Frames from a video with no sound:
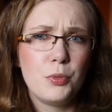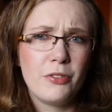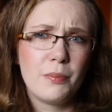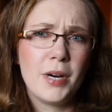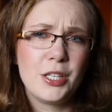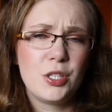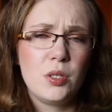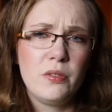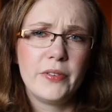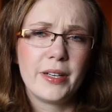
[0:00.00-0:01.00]
if you buy
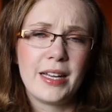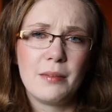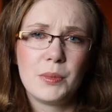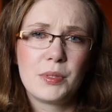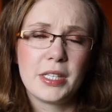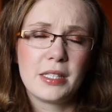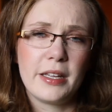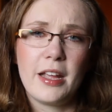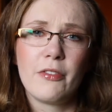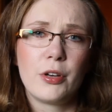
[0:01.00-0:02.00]
2 Viva Glam lipsticks,
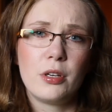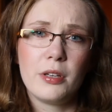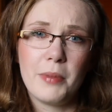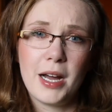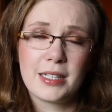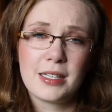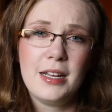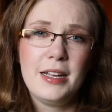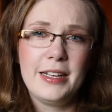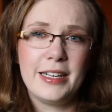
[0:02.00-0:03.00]
they gave out goodie bags.
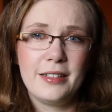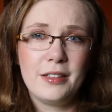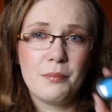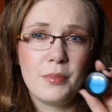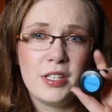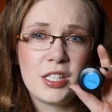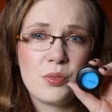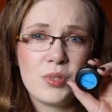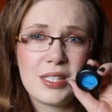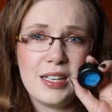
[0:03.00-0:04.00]
And this
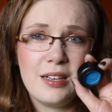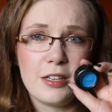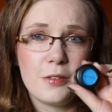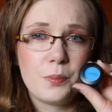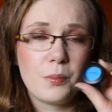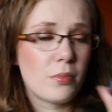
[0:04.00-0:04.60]
was in it.